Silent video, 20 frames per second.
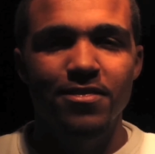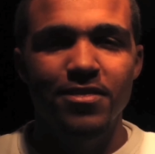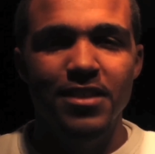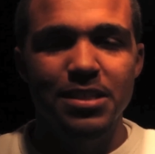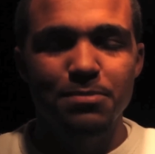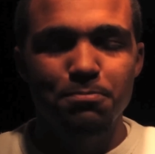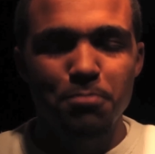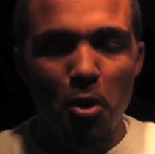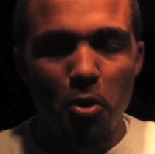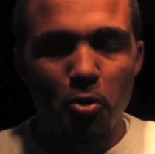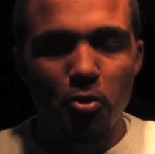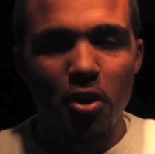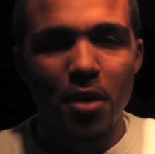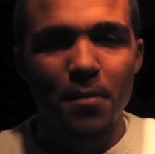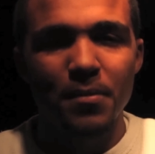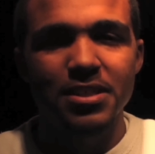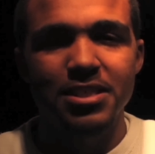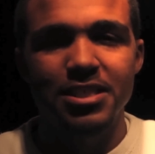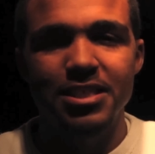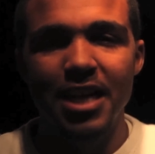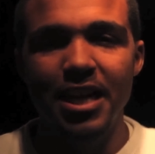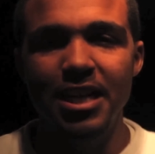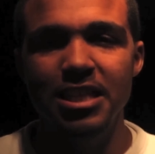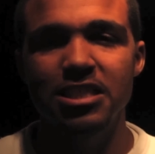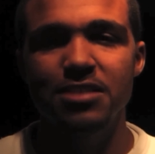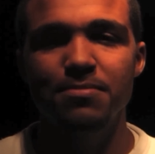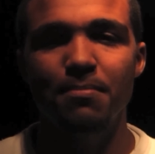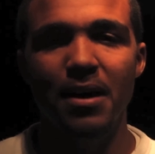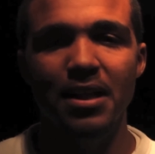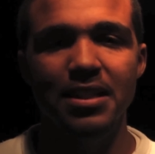This program has
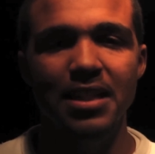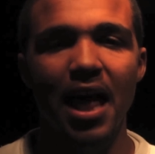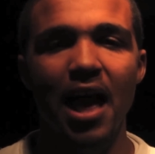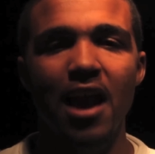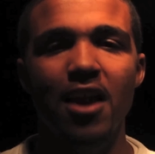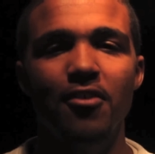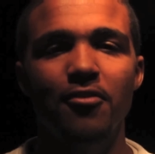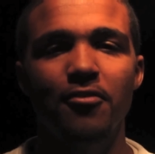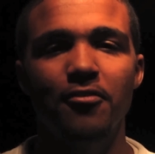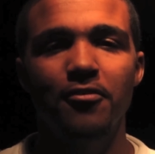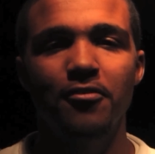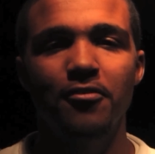changed my life.